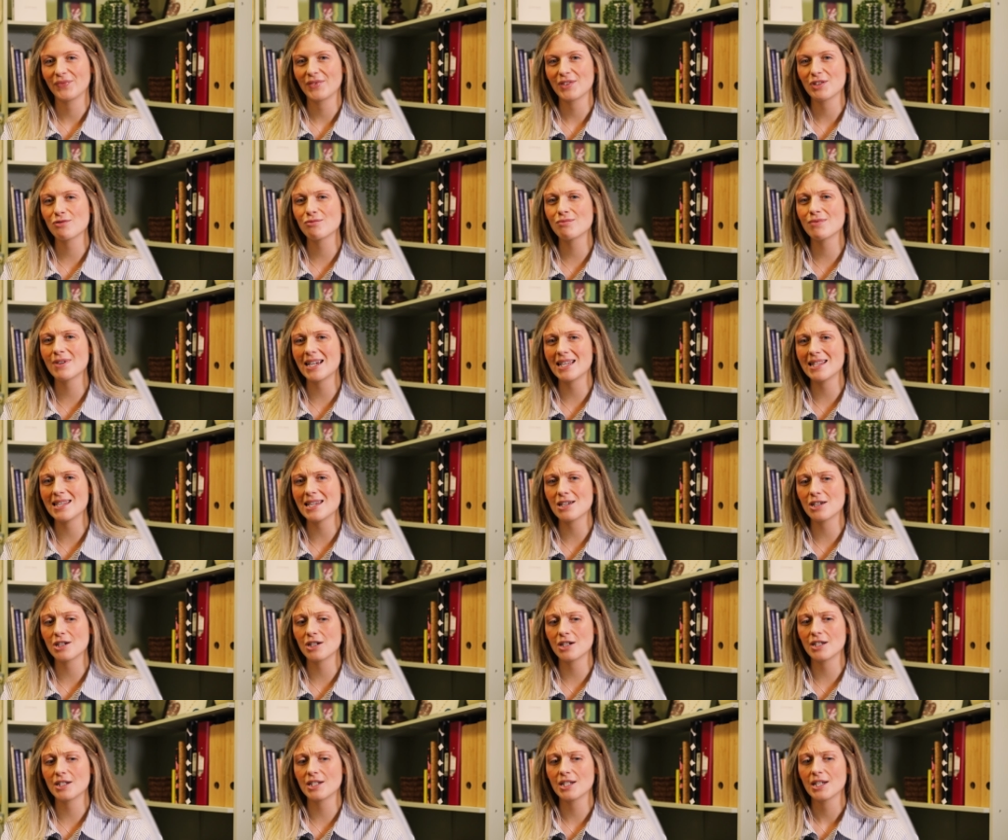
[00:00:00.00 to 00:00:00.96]
It's really
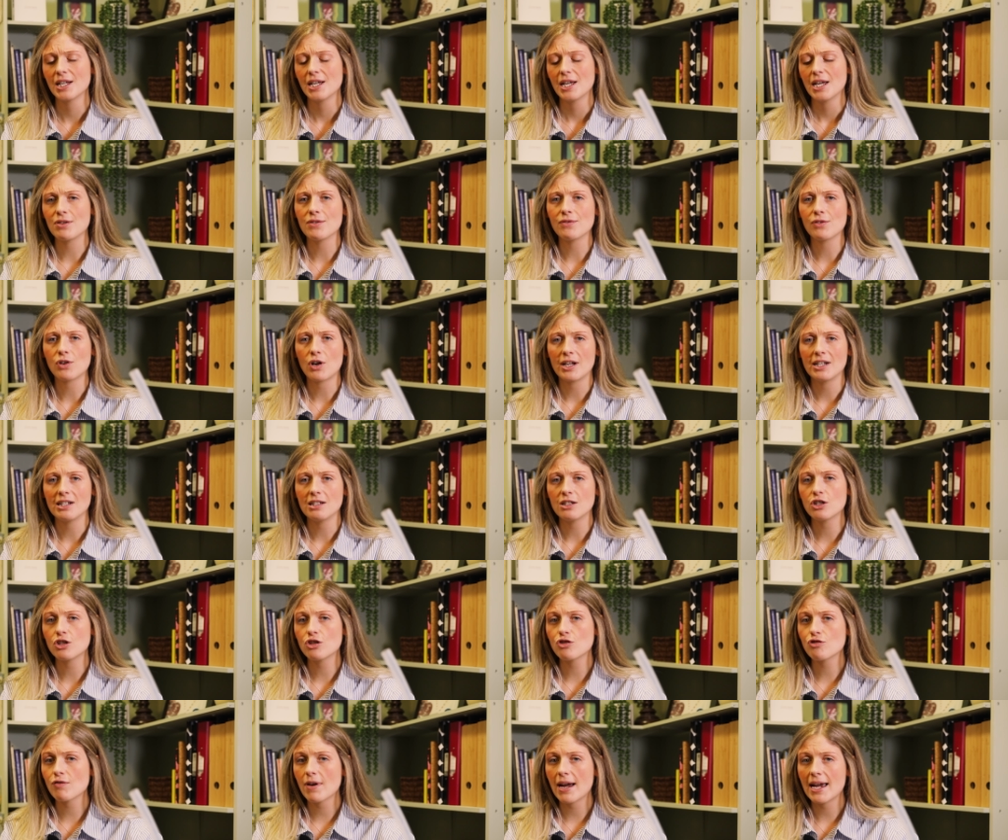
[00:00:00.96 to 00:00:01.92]
good if you've got any
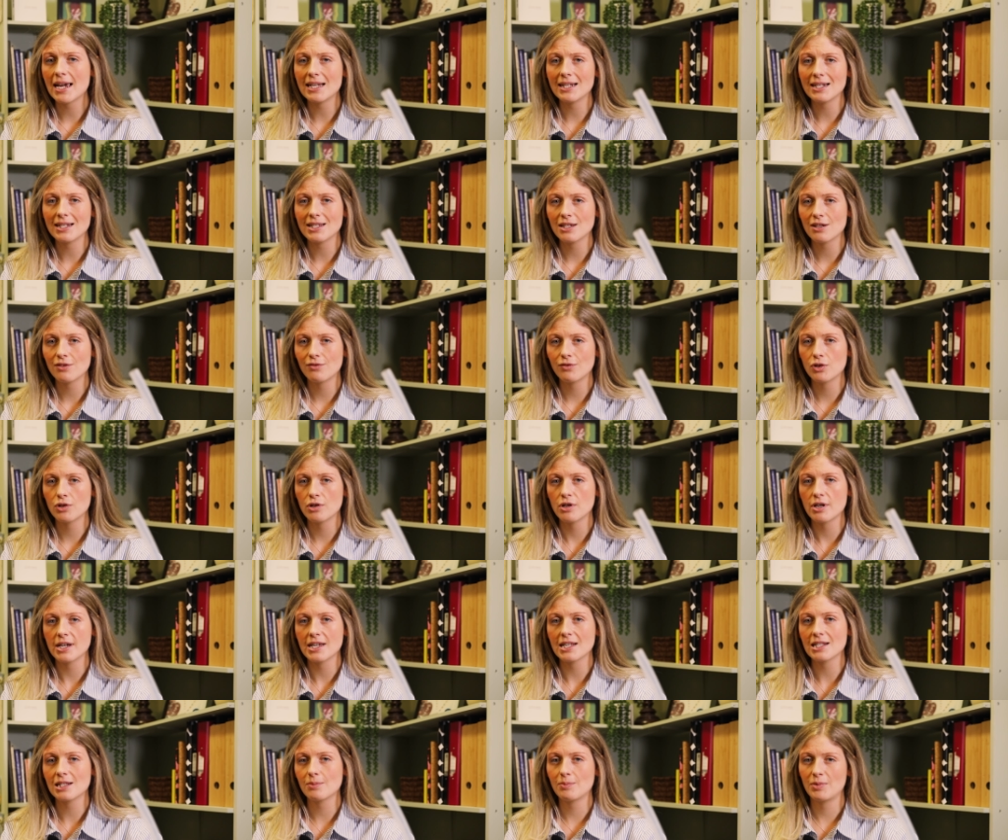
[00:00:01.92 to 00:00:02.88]
strain in your
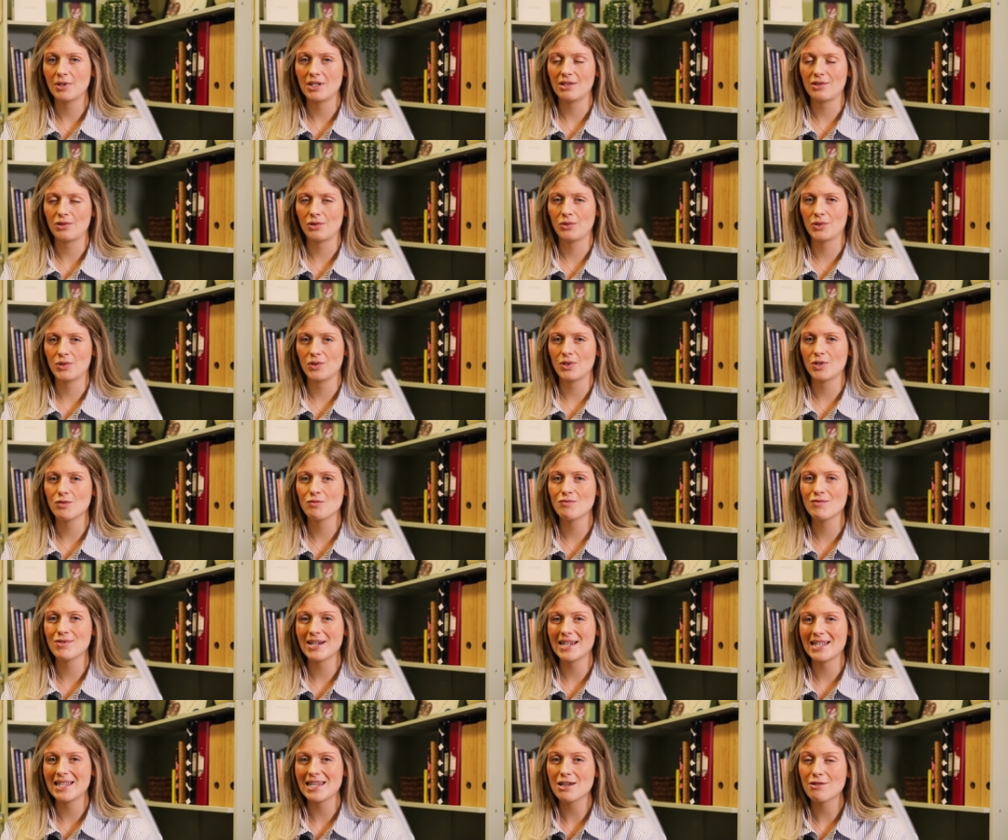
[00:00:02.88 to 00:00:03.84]
voice, but it's also a
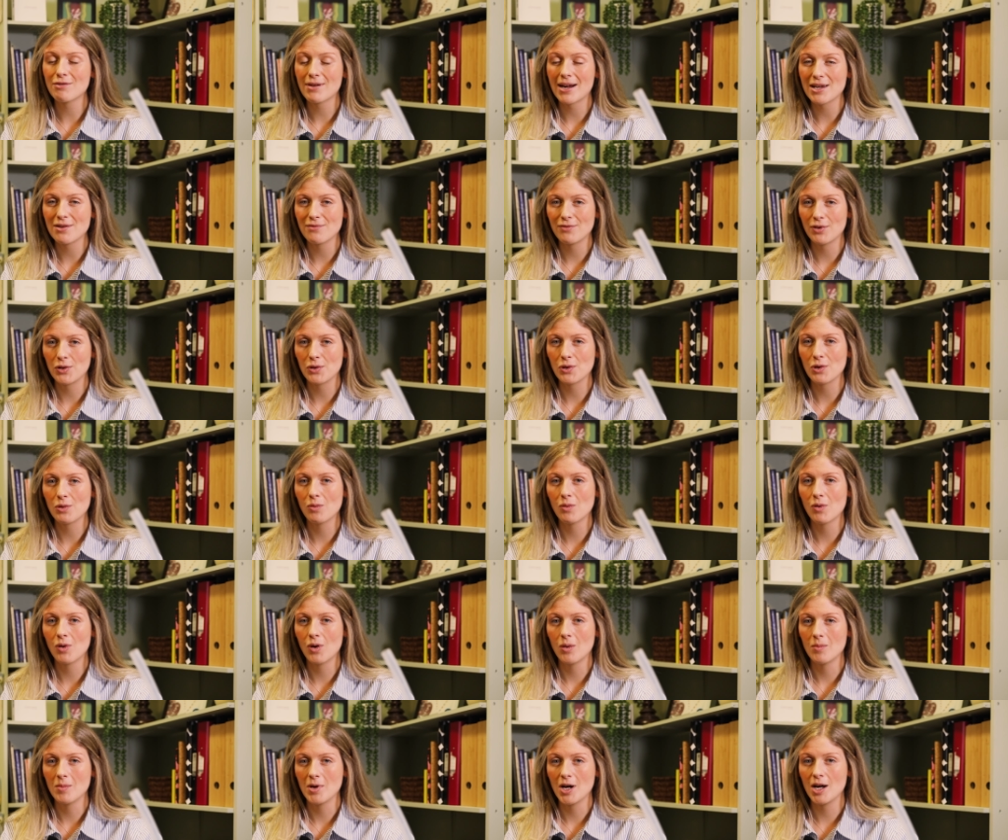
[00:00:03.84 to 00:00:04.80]
really great vocal
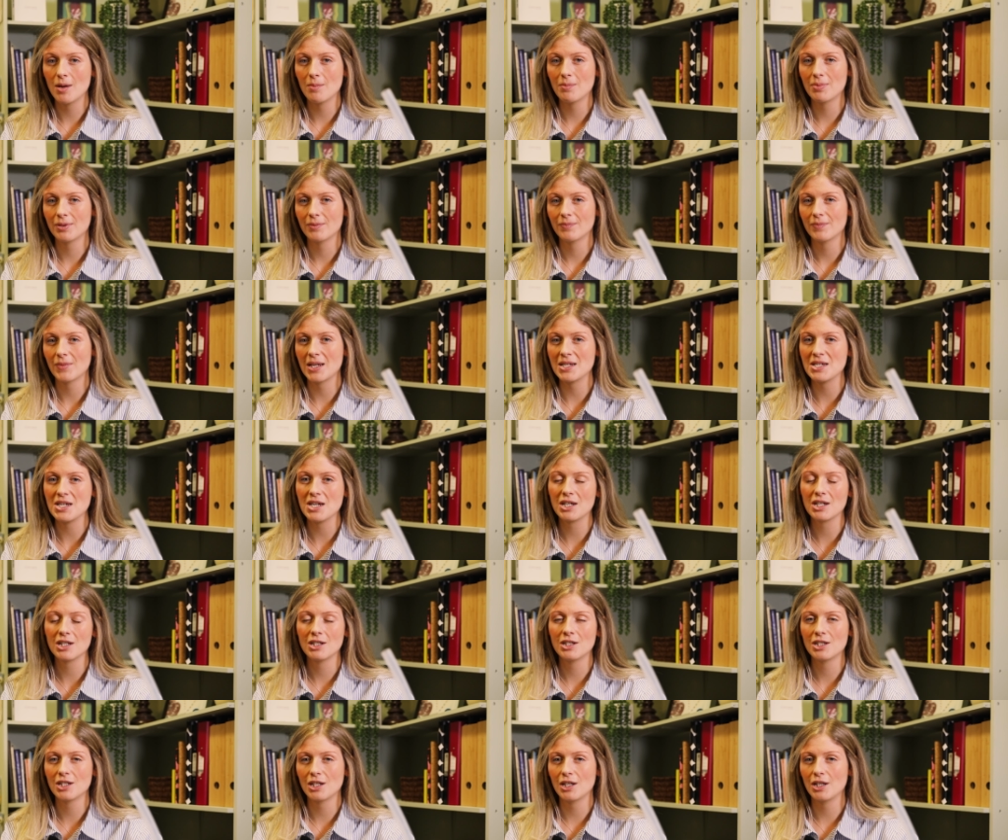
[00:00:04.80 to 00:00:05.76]
warm-up, and you
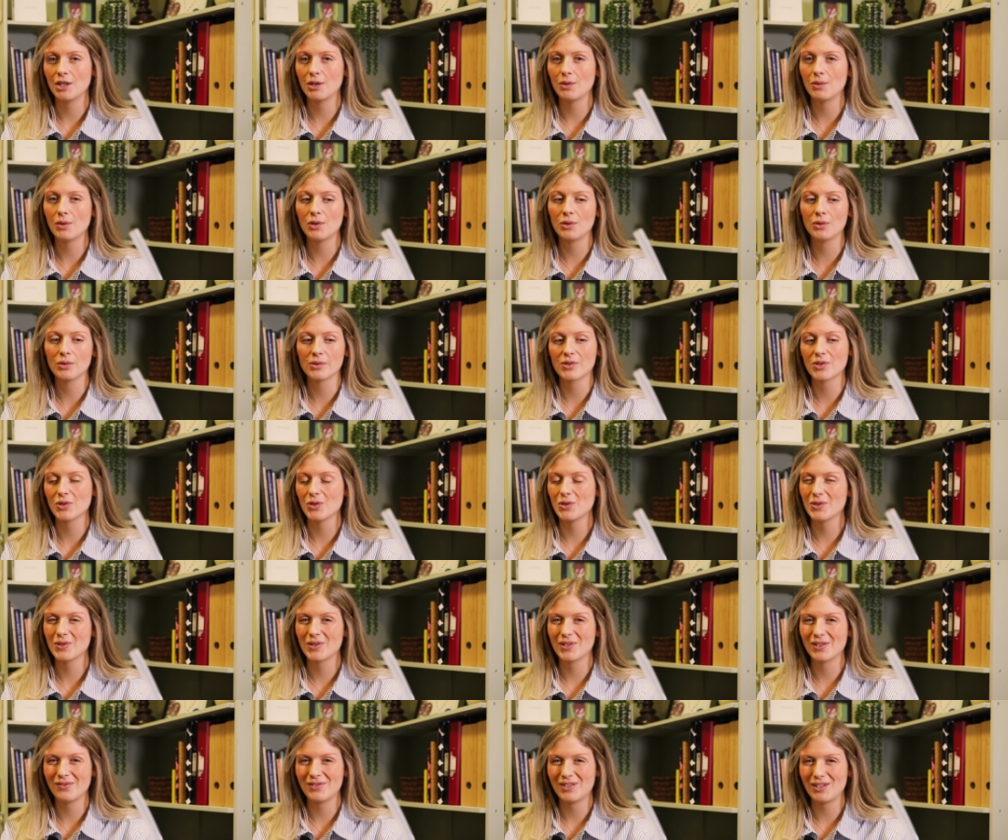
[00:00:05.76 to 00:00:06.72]
can do all
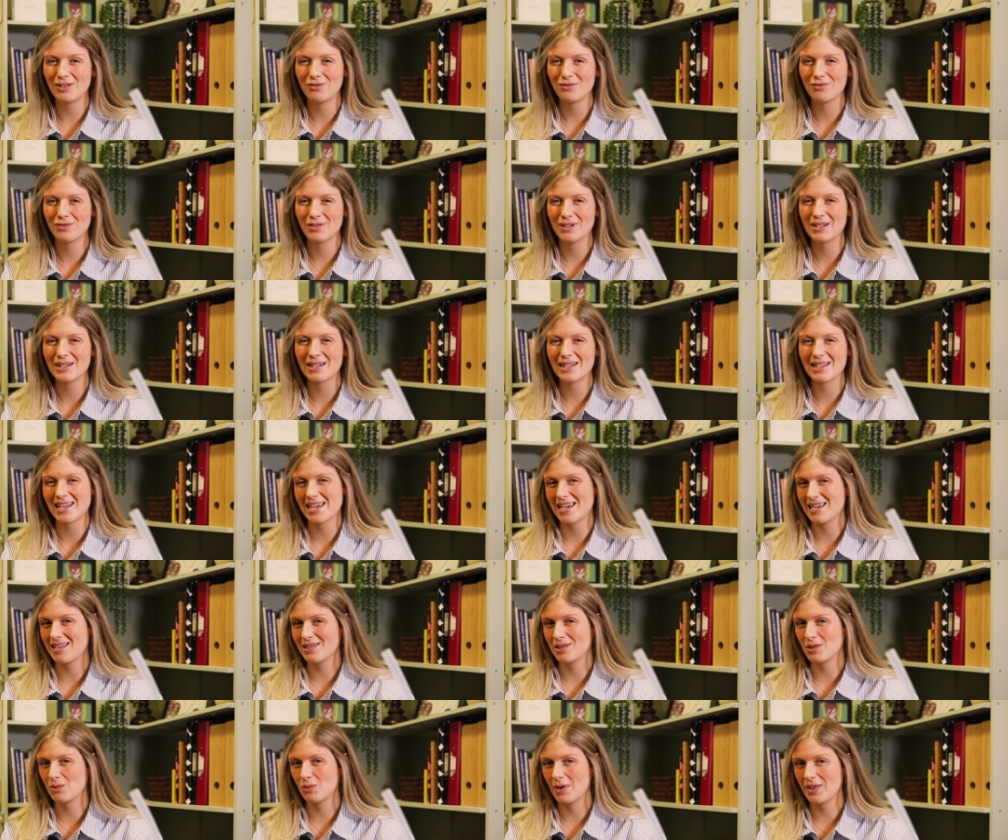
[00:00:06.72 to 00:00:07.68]
sorts of different
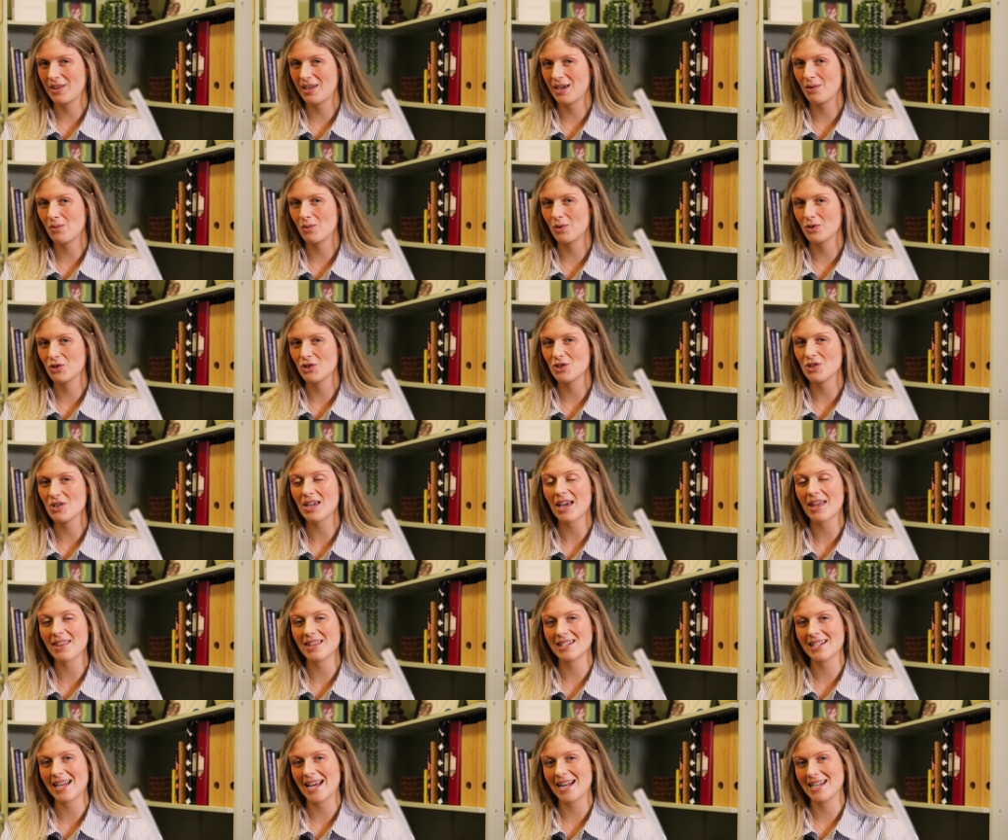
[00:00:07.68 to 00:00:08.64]
things with it once you
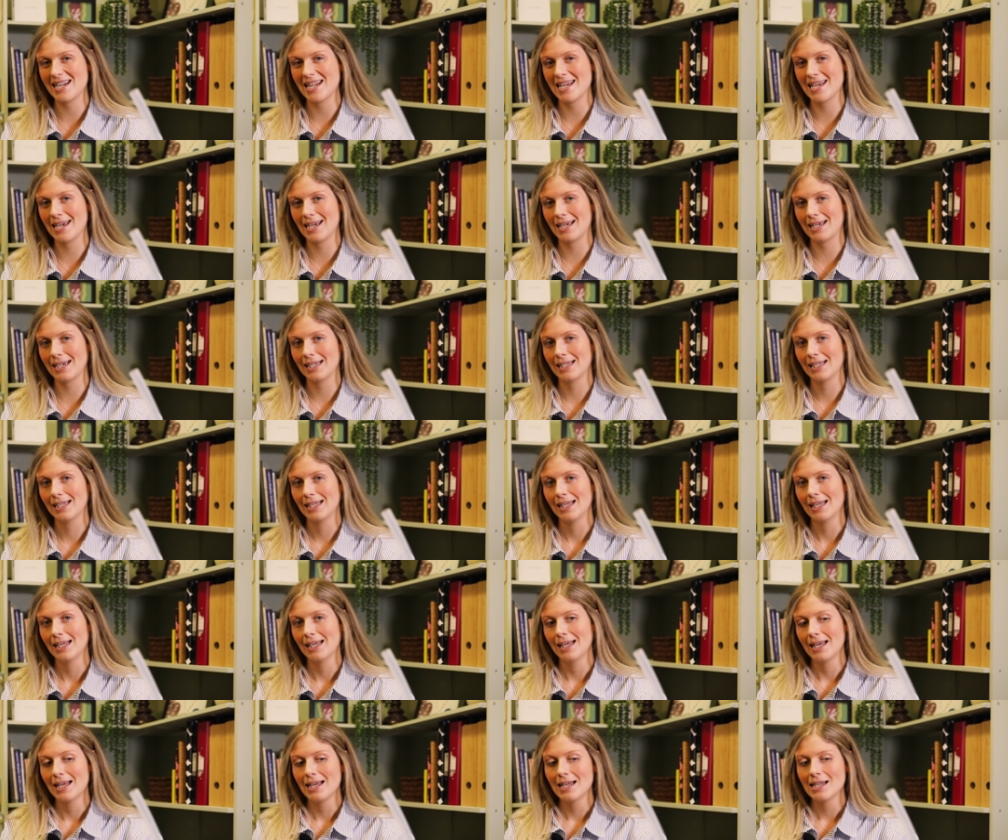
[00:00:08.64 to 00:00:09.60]
get the technique.
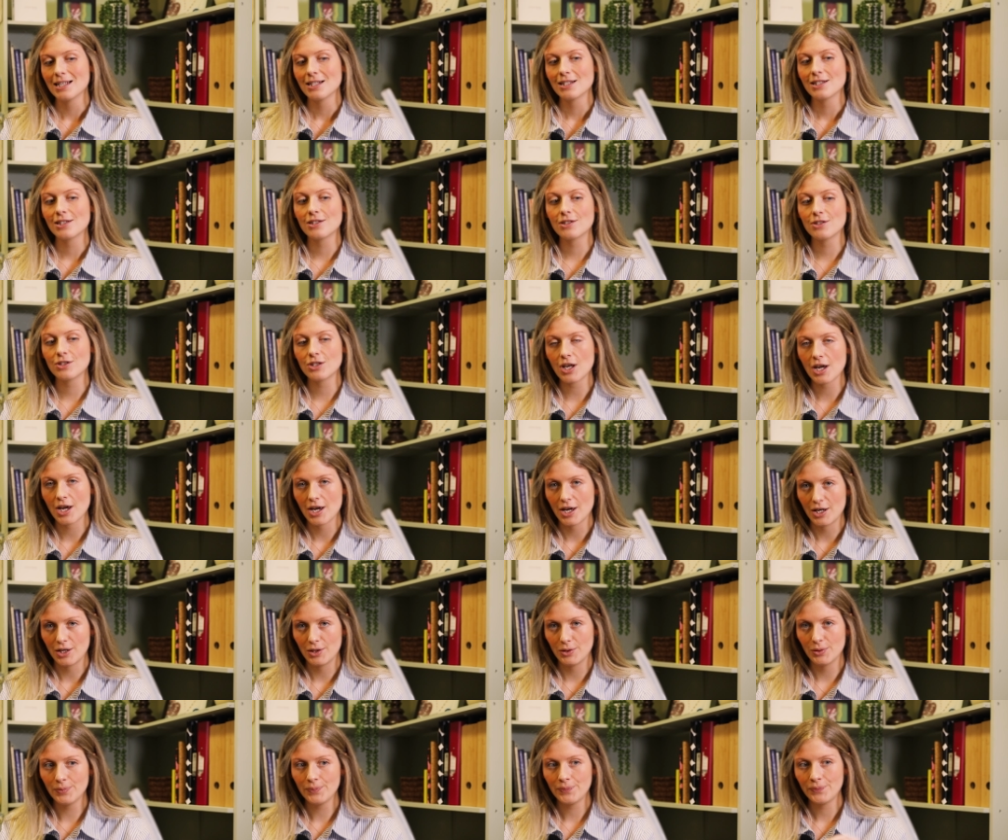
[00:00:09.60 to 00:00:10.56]

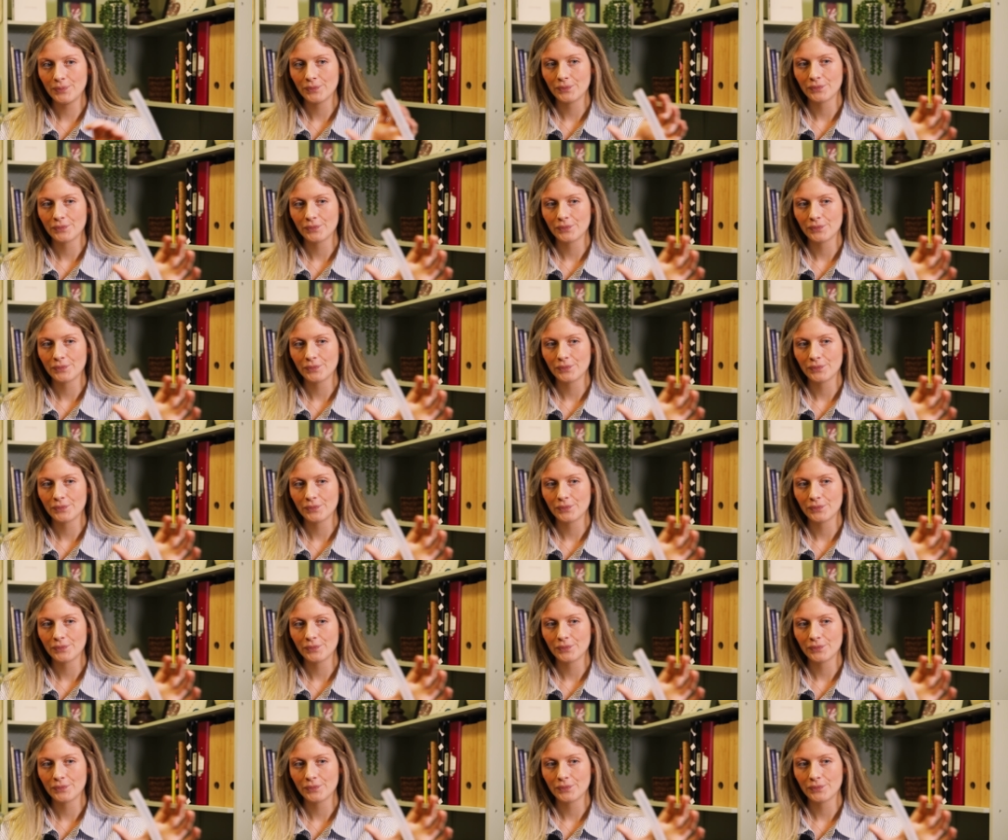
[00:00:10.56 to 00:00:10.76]
So